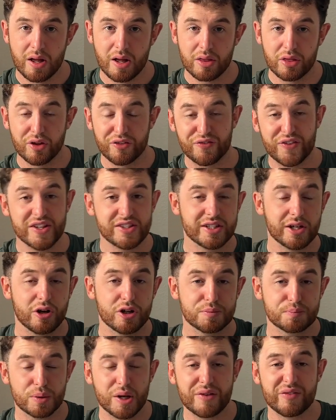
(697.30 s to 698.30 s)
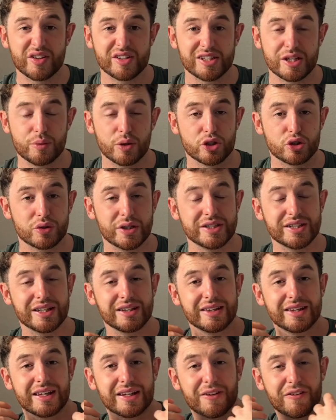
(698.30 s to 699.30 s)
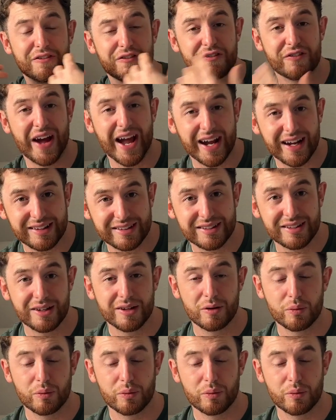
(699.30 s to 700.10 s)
The physios previously were treating the effect,